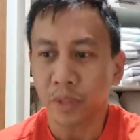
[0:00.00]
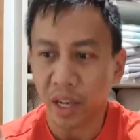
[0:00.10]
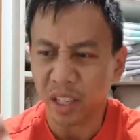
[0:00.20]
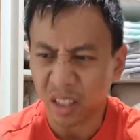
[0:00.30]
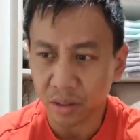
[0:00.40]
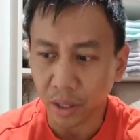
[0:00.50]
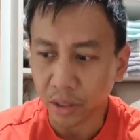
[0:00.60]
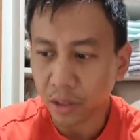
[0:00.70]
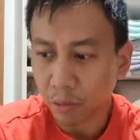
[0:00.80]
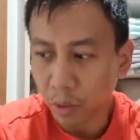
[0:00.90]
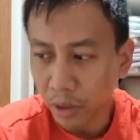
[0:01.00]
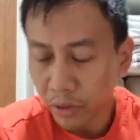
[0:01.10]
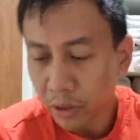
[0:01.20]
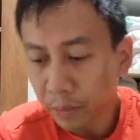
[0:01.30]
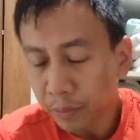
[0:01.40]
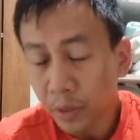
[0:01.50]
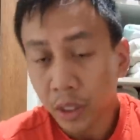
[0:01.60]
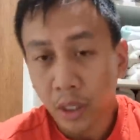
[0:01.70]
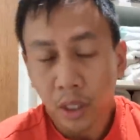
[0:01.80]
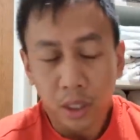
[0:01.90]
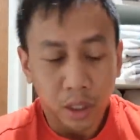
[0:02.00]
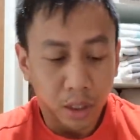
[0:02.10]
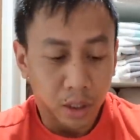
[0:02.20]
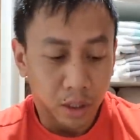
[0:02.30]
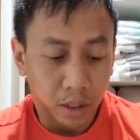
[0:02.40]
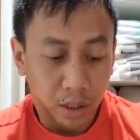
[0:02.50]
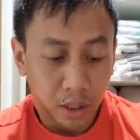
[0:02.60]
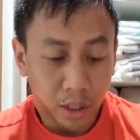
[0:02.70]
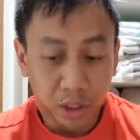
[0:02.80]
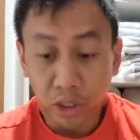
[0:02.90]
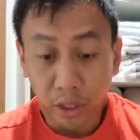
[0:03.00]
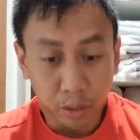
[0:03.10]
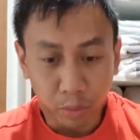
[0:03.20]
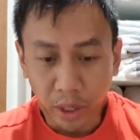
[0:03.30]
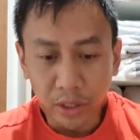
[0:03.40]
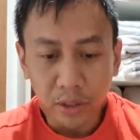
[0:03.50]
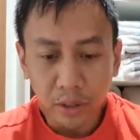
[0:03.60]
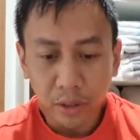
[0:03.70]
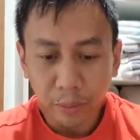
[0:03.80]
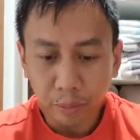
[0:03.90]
and insects and whatever, uh, chicken breast.